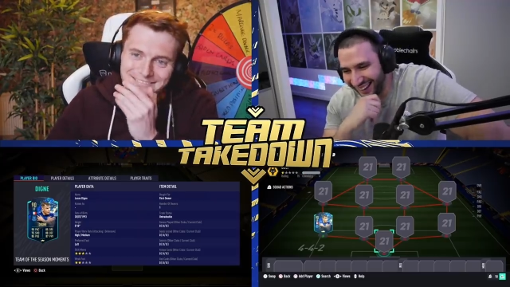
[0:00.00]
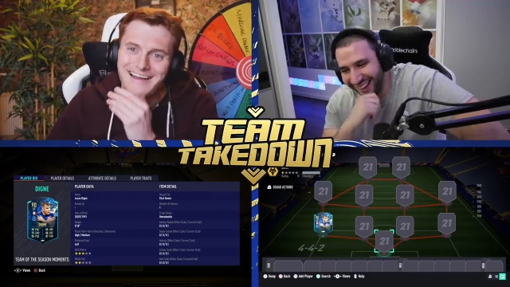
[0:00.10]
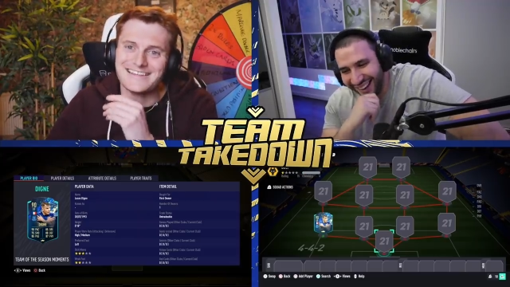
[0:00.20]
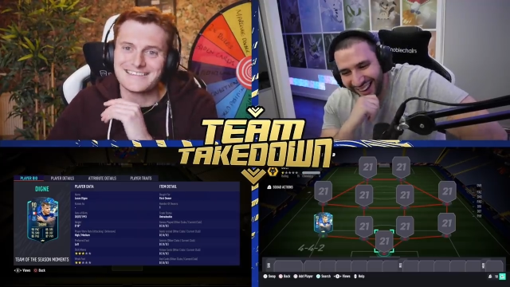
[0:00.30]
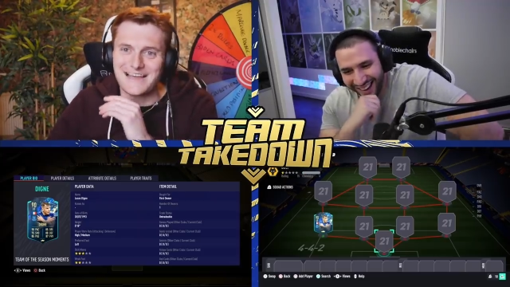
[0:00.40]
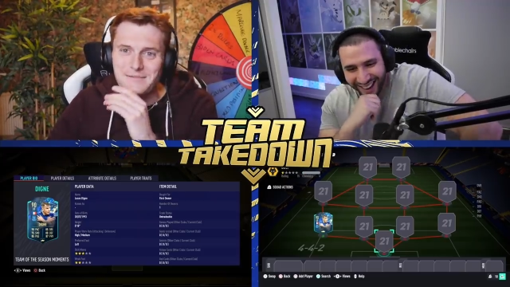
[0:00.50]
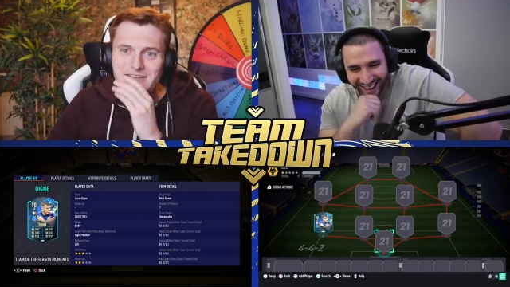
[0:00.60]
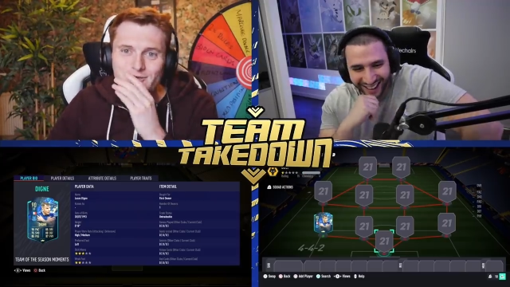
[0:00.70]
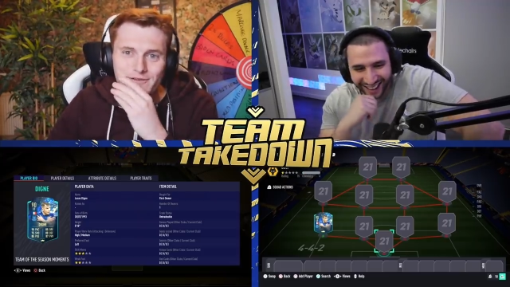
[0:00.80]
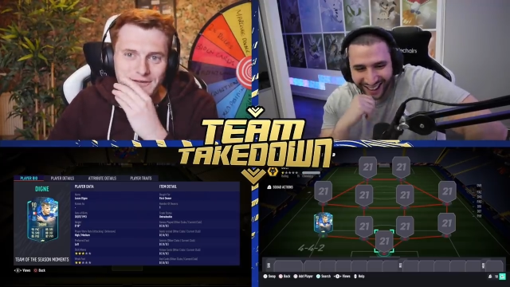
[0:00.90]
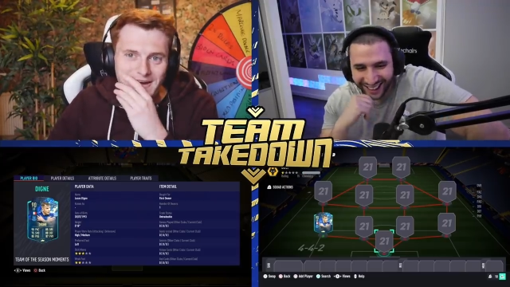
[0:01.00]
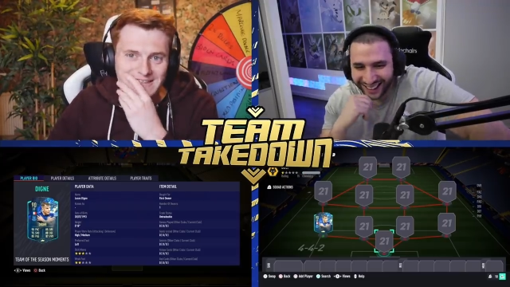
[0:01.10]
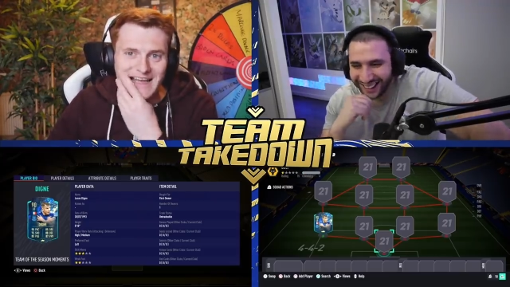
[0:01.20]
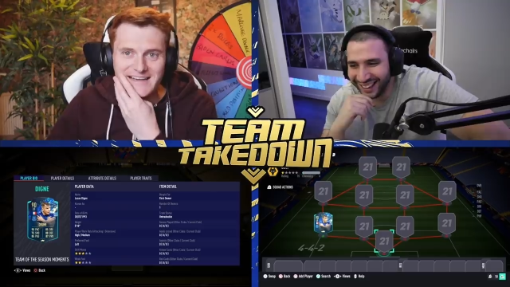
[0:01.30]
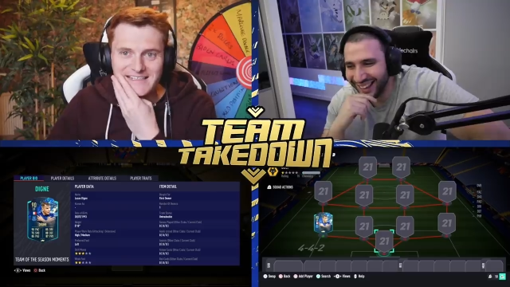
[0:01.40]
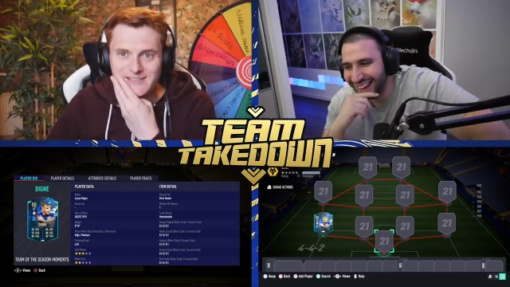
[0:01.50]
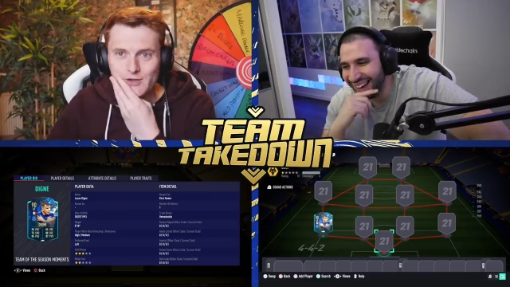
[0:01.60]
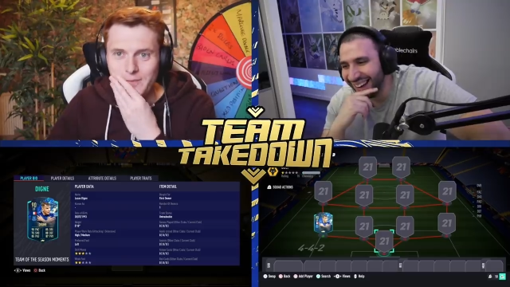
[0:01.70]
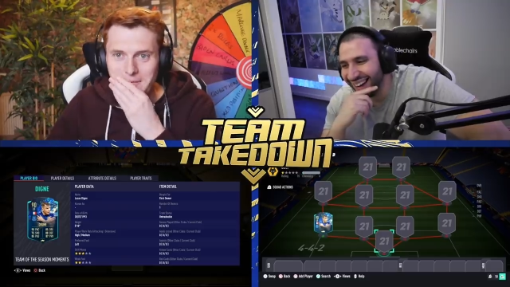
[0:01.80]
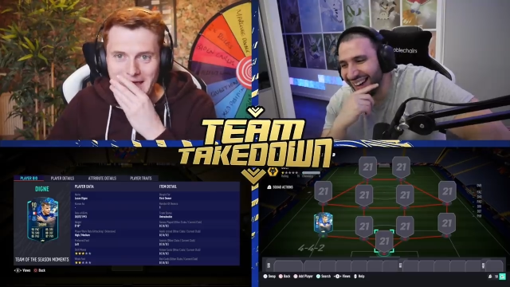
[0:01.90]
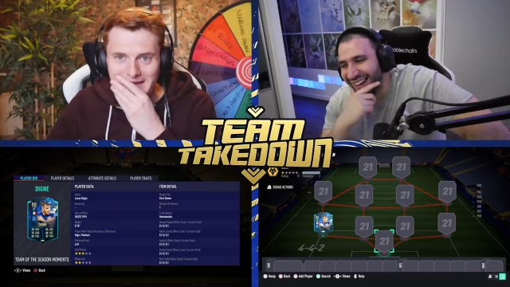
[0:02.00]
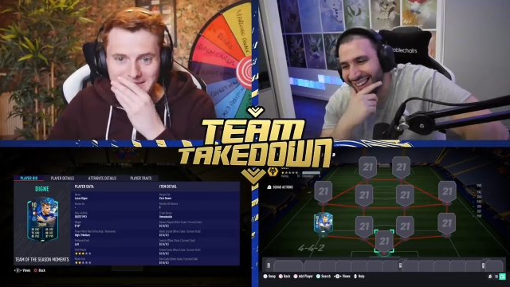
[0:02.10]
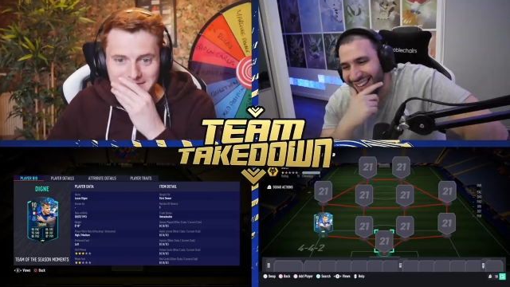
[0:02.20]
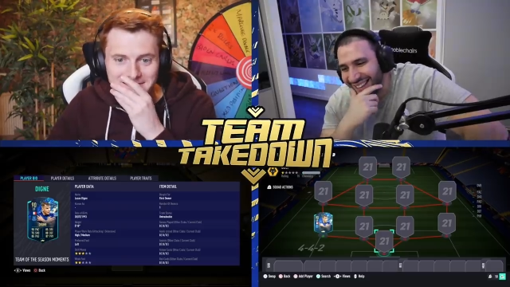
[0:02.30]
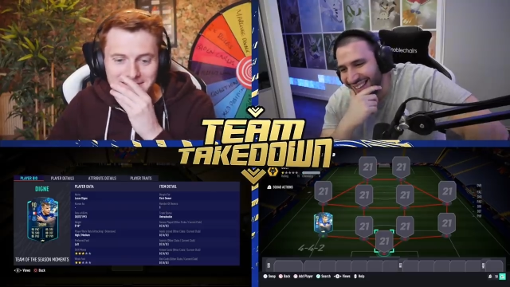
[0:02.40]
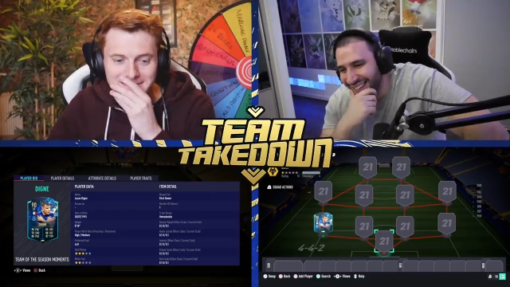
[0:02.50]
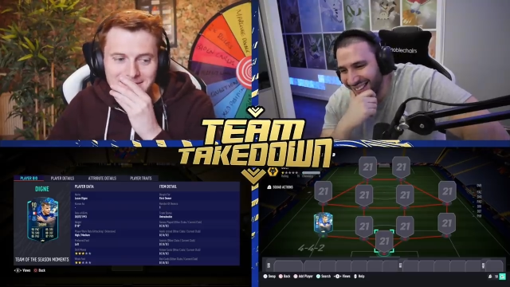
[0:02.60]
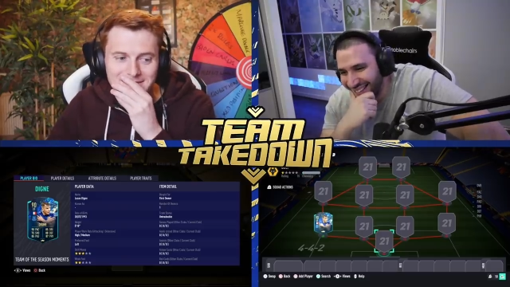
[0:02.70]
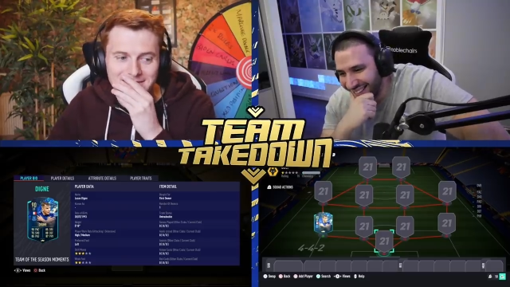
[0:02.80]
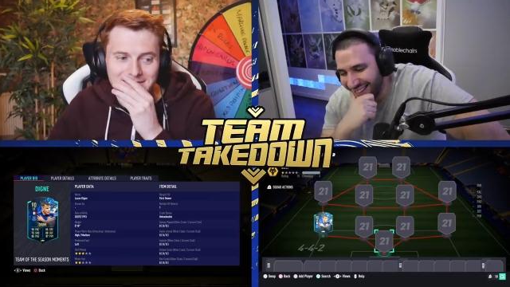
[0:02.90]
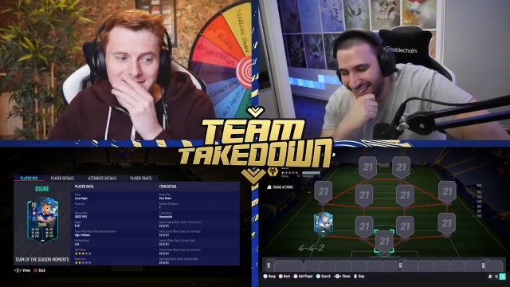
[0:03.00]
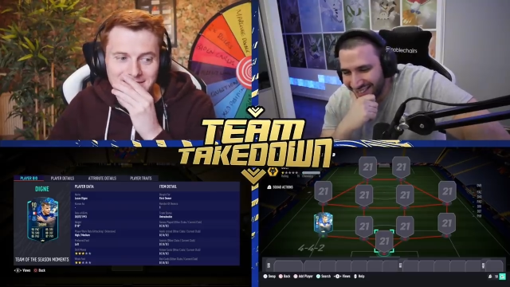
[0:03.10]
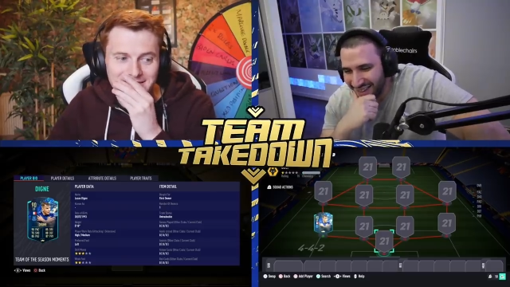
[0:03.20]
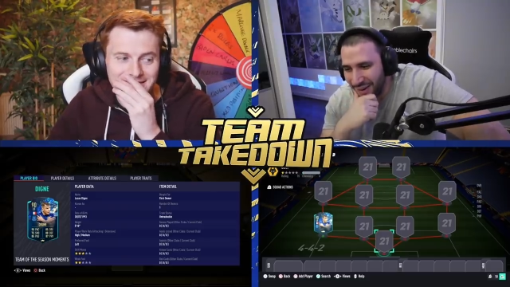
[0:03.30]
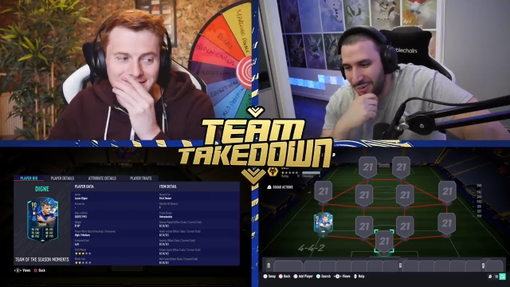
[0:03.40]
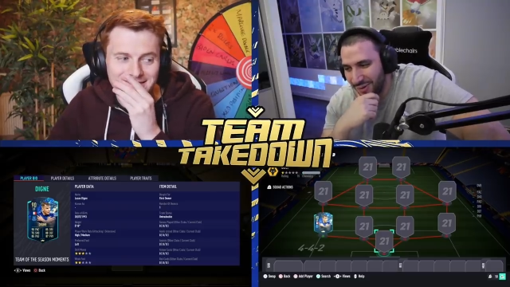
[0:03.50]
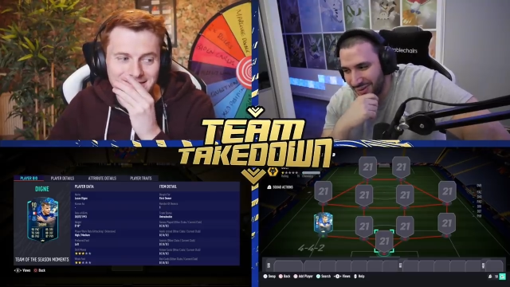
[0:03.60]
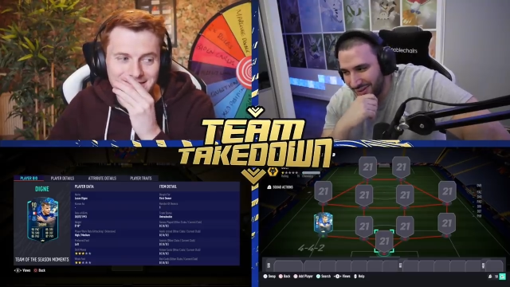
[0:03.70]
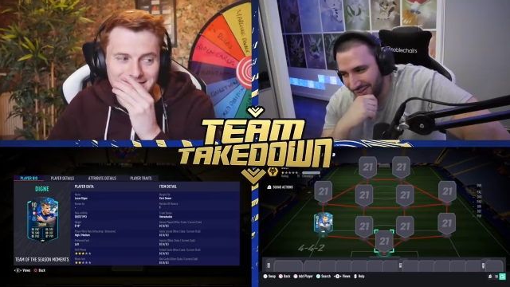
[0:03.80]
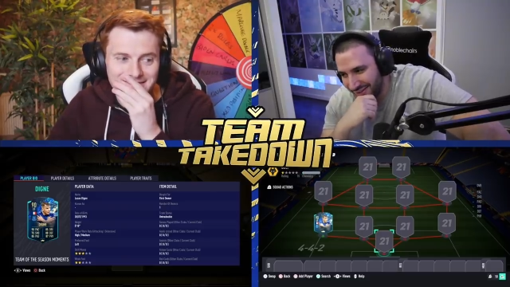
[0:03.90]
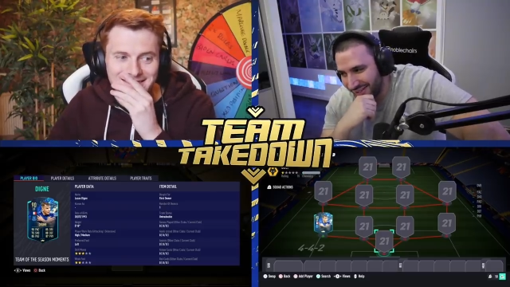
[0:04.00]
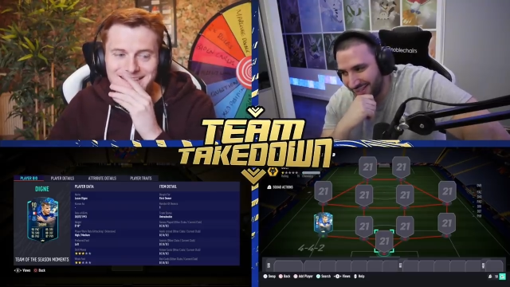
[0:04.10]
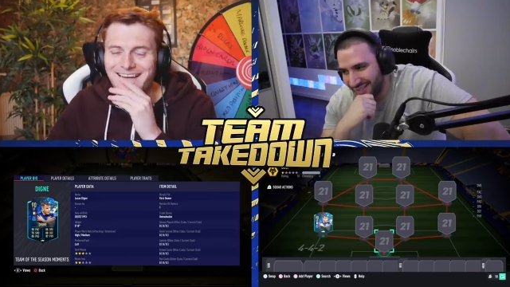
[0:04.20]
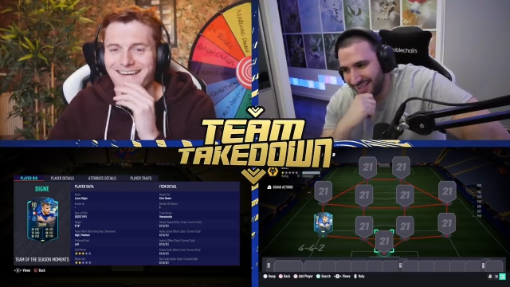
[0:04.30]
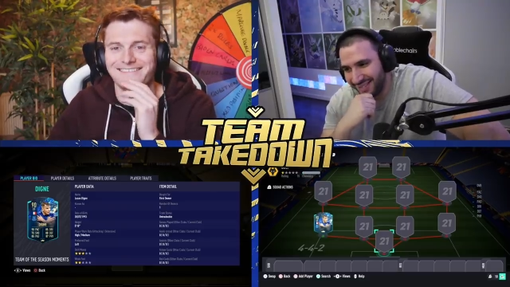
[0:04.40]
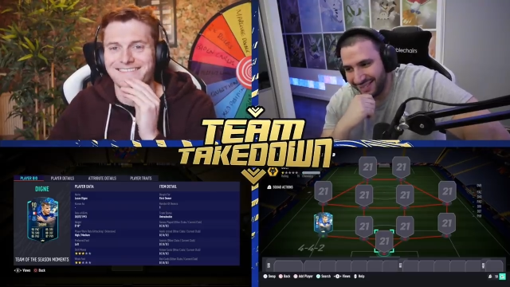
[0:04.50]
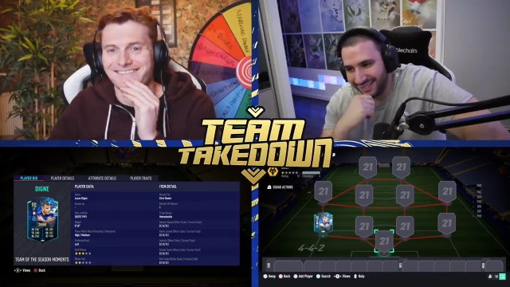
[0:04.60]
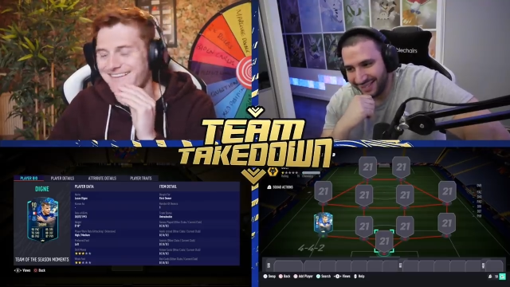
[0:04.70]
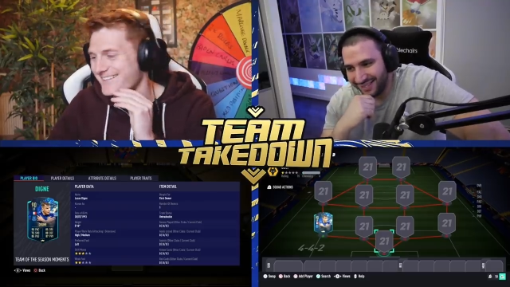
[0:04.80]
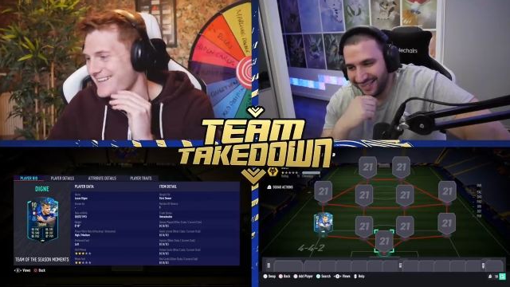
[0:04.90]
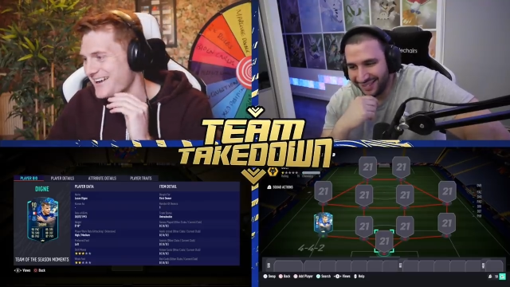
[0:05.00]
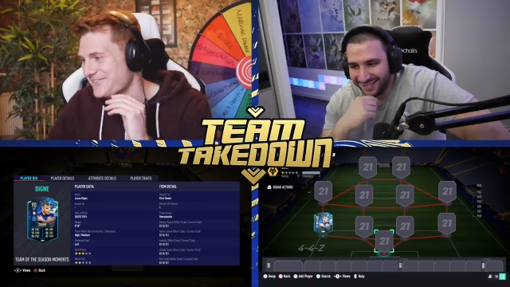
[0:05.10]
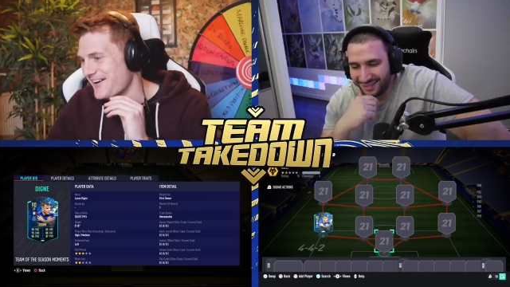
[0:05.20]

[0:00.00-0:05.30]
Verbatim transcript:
Speaker 1: Wait, does that mean you're referring to Andy as Superman? No. No. Okay, fair